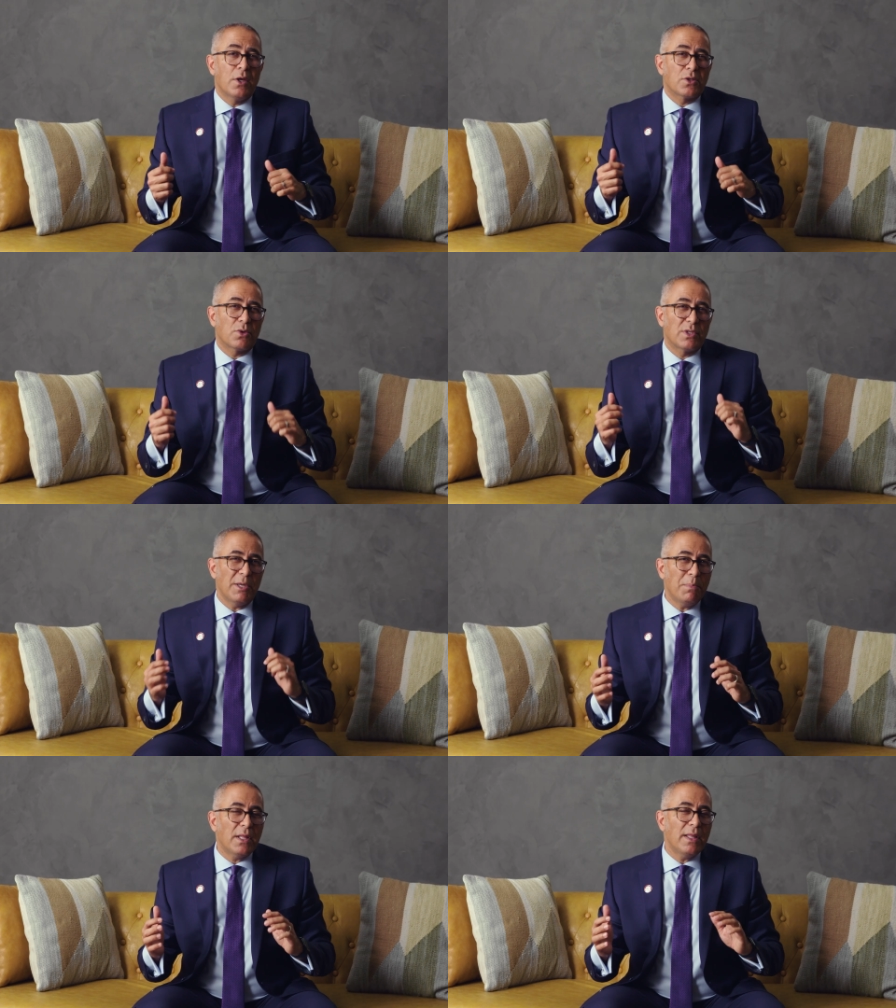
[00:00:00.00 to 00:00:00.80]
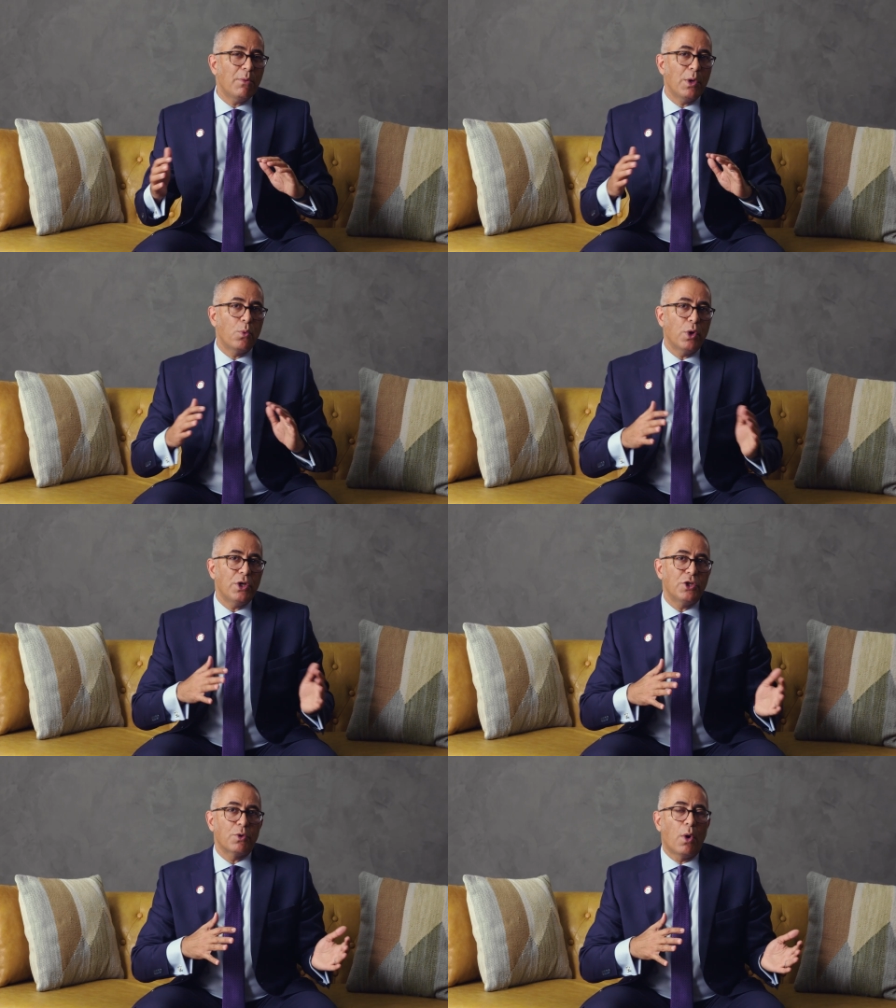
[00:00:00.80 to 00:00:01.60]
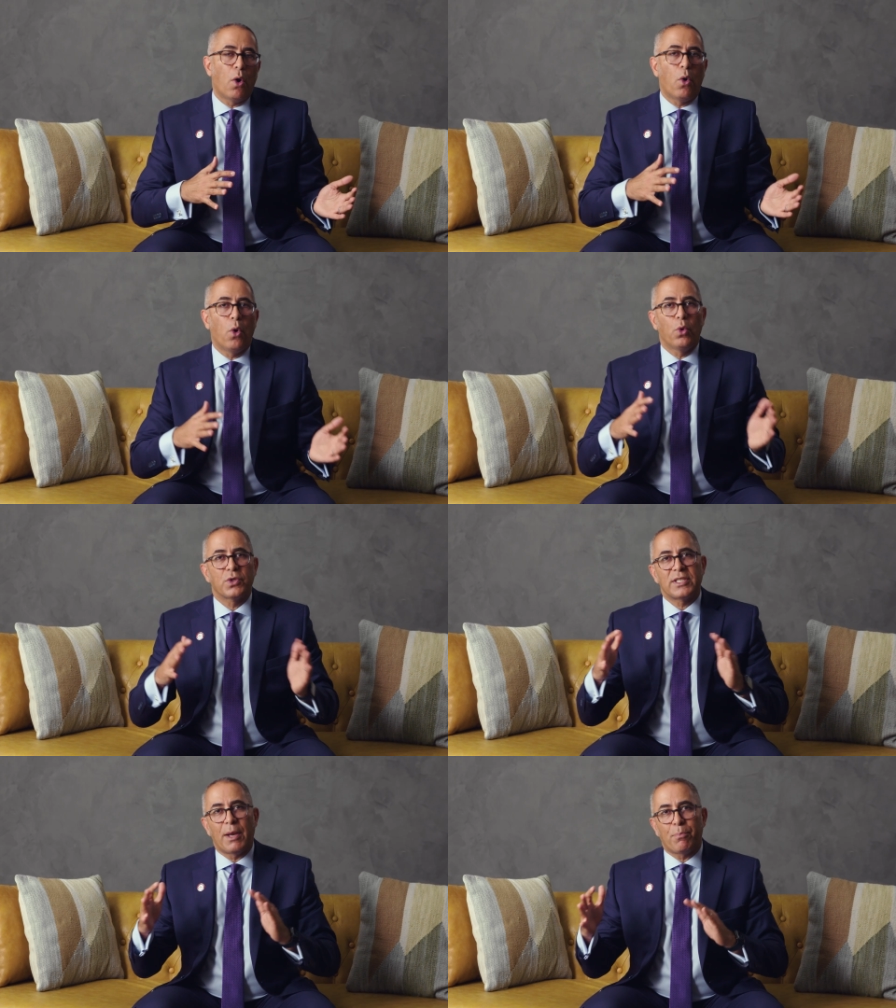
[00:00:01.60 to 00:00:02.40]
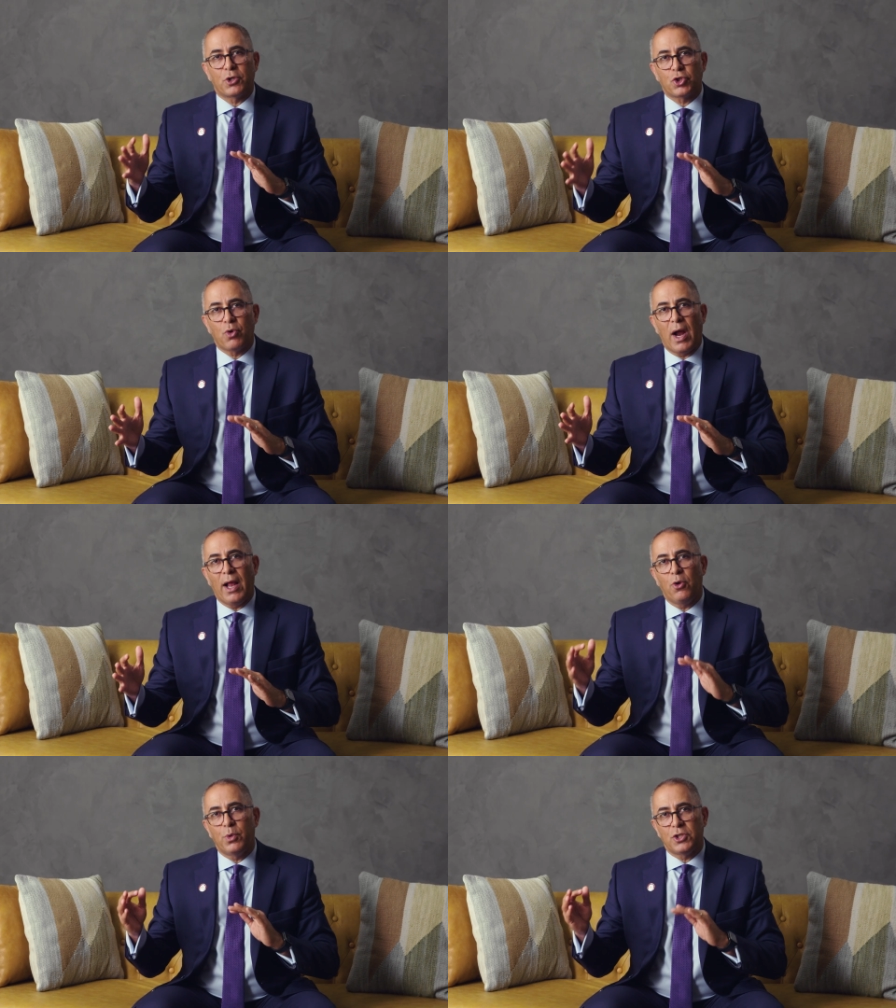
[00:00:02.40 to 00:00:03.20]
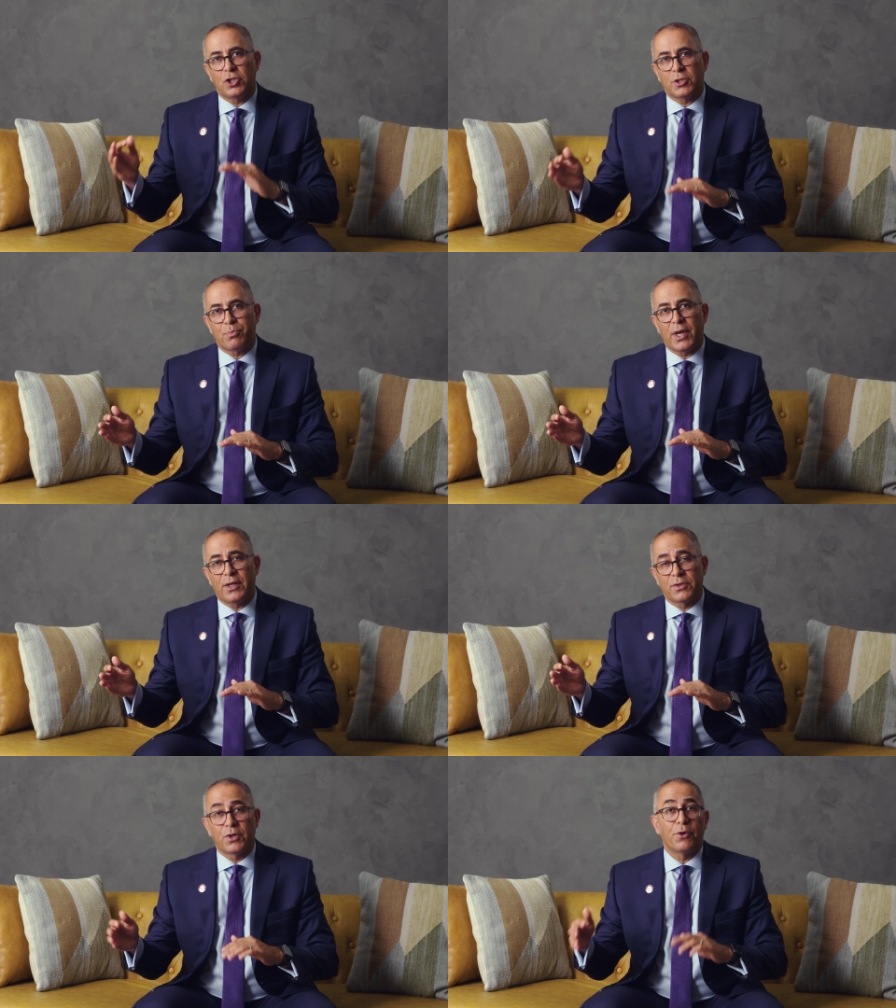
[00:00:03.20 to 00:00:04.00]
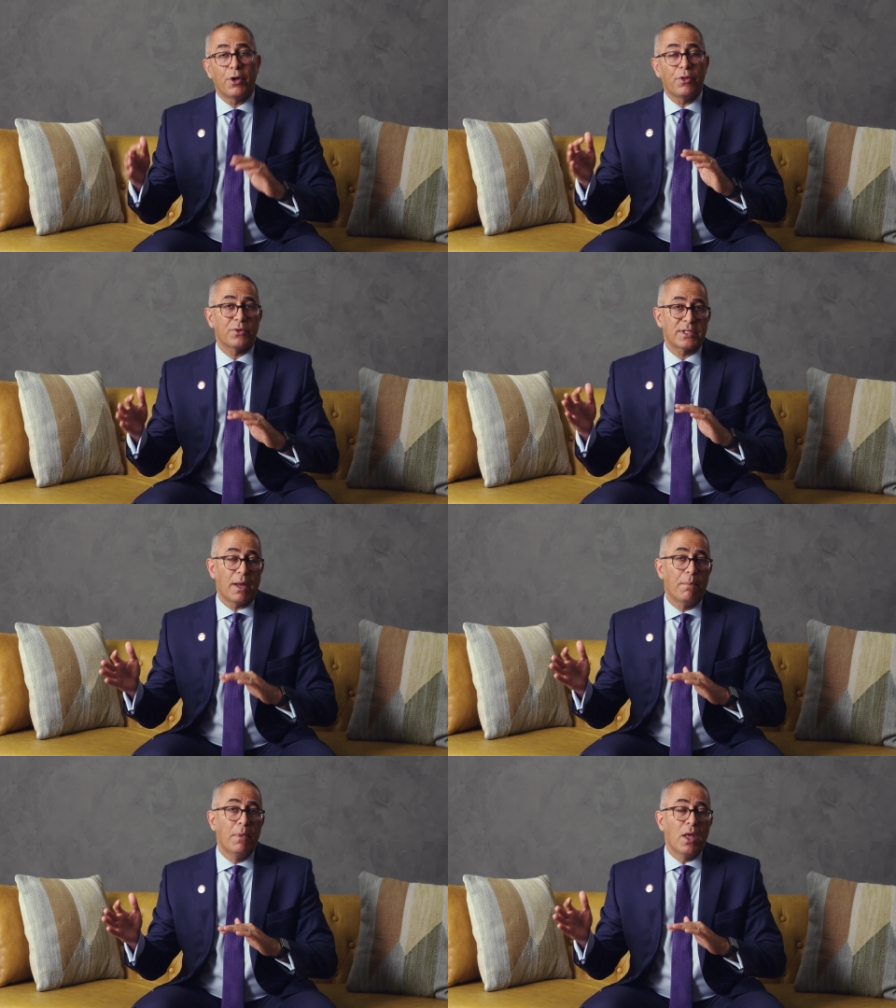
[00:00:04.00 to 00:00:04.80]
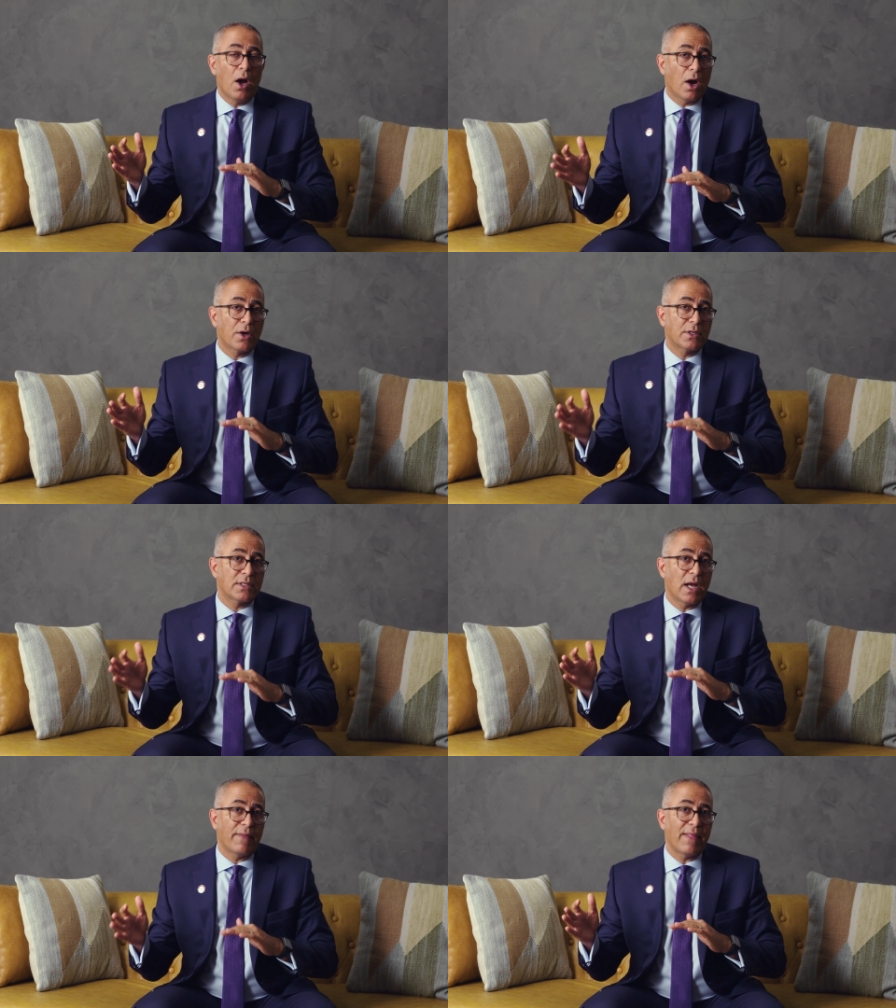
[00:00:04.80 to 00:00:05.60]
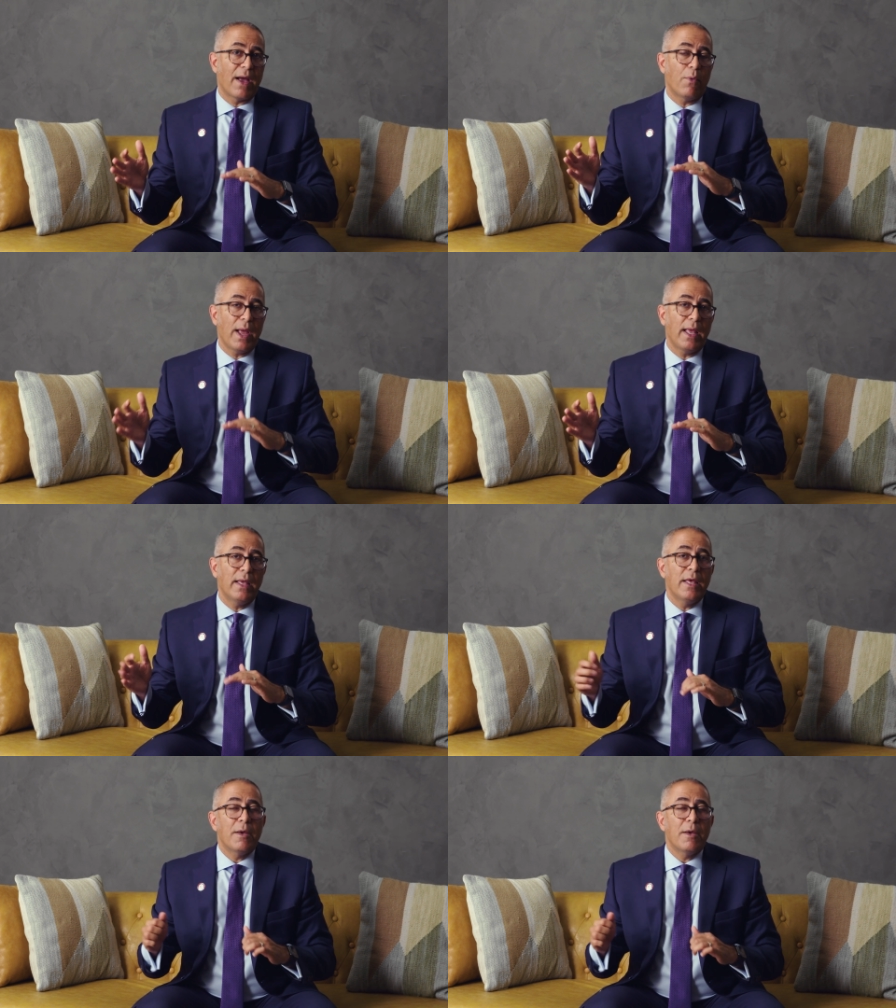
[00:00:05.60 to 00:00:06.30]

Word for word: So typically we wouldn't do a whole separate trial with just prednisone, although some are designed that way.